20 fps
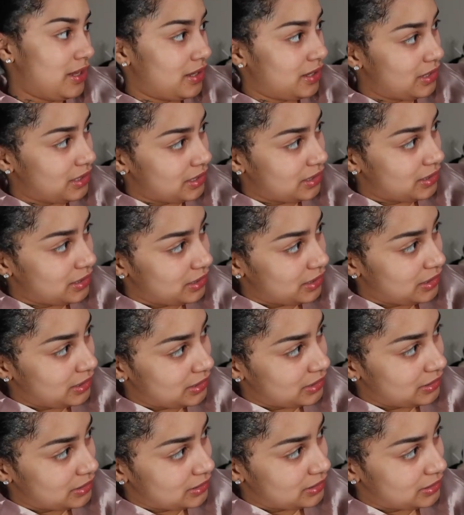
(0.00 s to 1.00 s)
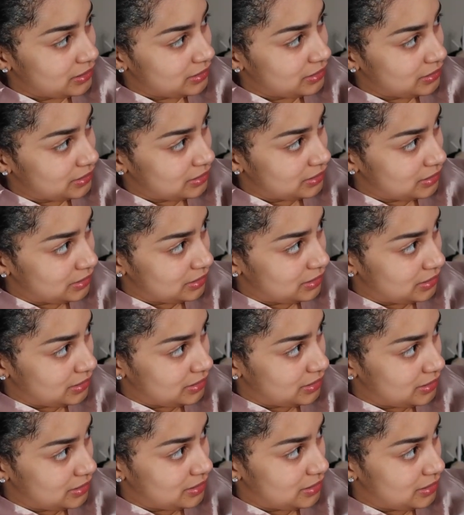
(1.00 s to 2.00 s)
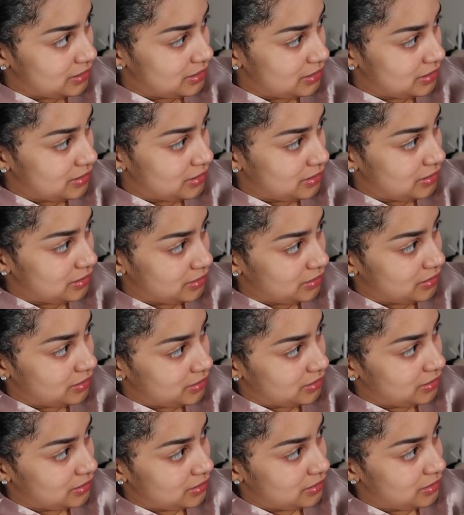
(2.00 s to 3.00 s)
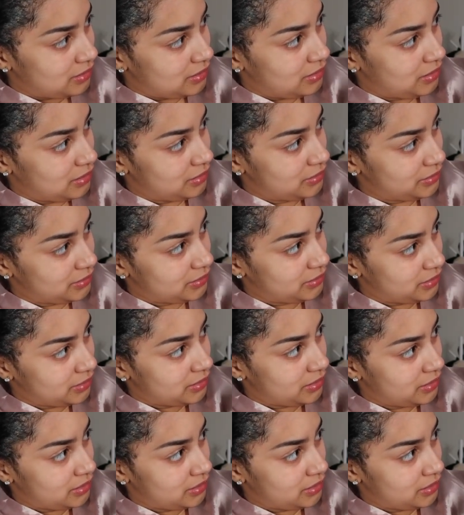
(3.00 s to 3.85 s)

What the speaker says: Nothing is said.